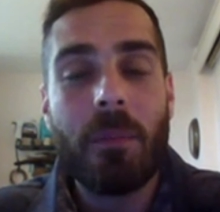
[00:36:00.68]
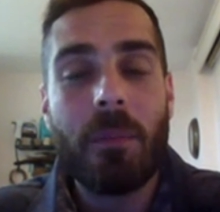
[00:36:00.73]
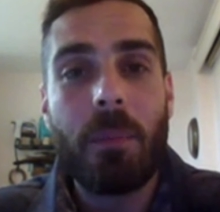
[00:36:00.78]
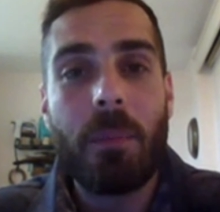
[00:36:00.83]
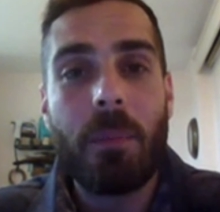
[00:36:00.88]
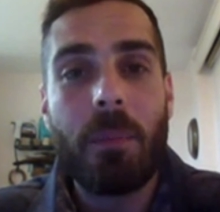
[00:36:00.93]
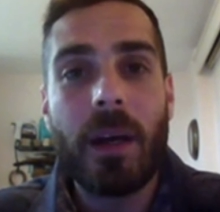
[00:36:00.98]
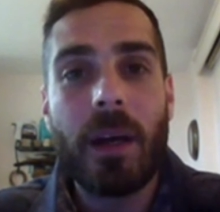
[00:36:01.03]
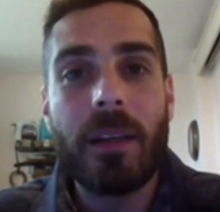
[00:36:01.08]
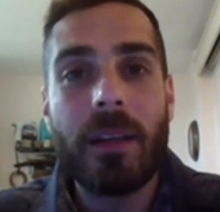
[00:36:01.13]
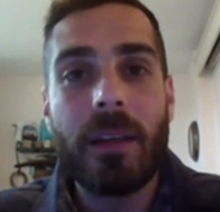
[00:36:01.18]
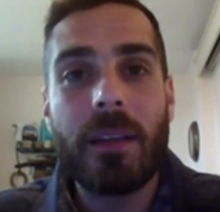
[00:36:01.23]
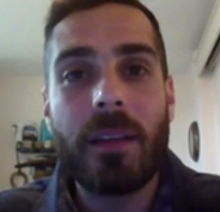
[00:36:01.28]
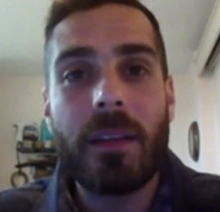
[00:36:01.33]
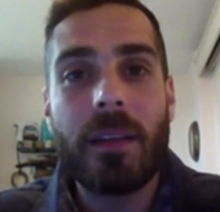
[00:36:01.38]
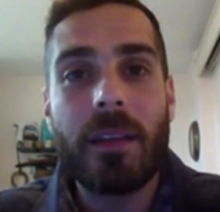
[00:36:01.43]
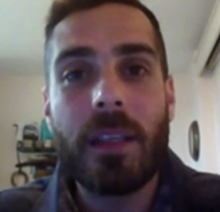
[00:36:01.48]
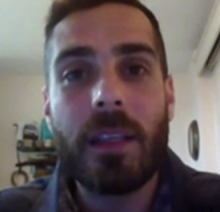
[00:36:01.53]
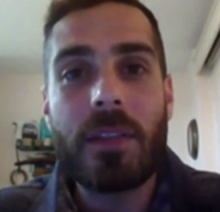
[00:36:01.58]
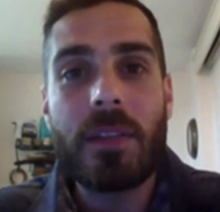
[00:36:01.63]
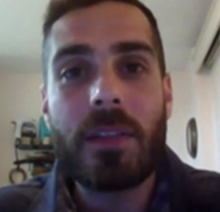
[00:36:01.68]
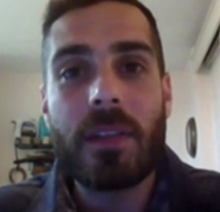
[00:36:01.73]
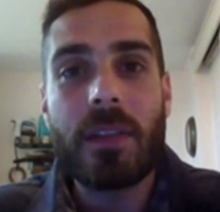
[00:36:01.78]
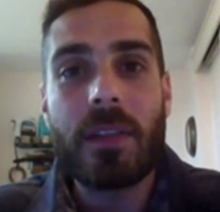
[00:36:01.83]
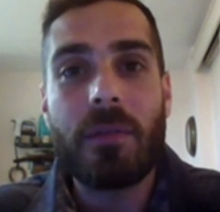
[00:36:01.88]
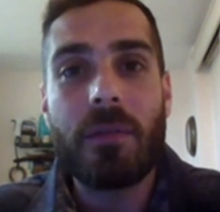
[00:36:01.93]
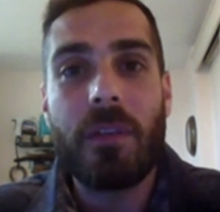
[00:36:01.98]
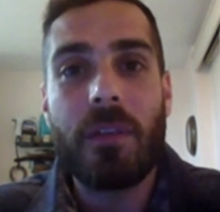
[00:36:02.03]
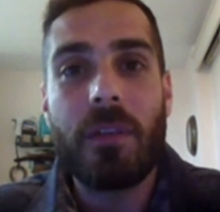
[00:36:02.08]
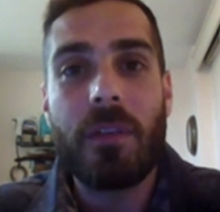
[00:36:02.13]
but it's
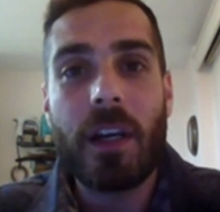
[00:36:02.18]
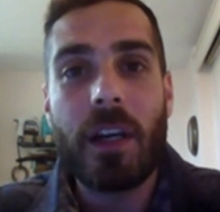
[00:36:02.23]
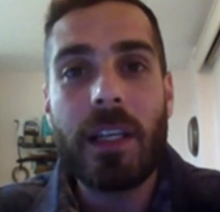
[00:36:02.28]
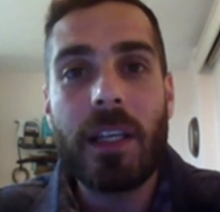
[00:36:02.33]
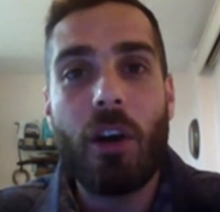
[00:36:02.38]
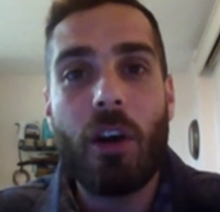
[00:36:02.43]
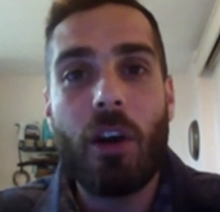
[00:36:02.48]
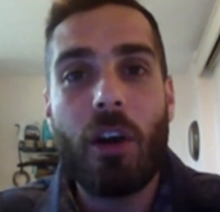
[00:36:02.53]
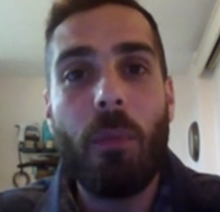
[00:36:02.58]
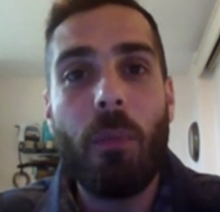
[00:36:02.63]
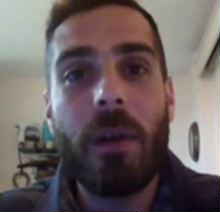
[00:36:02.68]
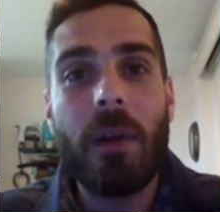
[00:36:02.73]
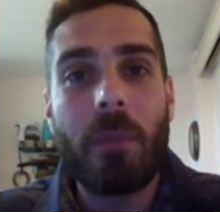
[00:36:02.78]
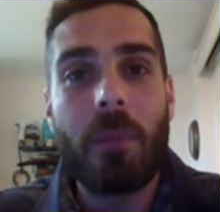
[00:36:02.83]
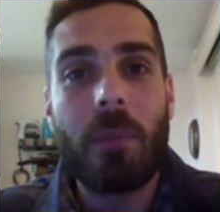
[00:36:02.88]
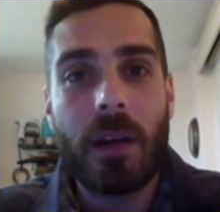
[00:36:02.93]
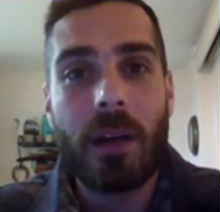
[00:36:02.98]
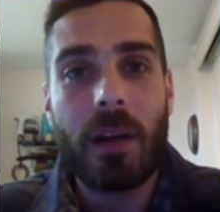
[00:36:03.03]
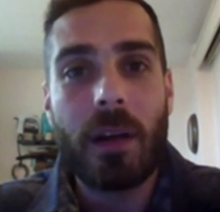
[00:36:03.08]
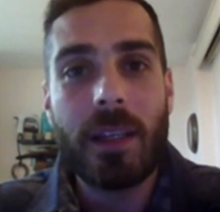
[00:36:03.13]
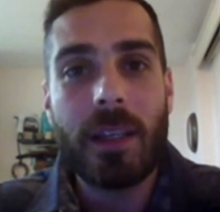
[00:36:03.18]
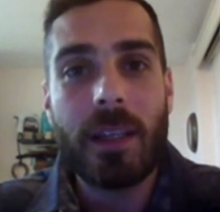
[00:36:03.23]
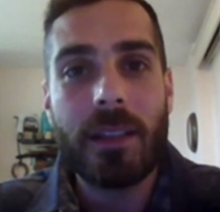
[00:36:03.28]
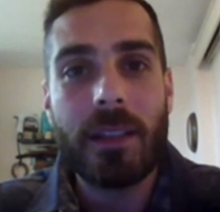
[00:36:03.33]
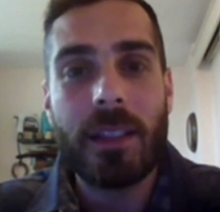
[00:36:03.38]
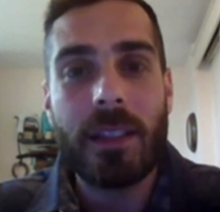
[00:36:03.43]
a very open market,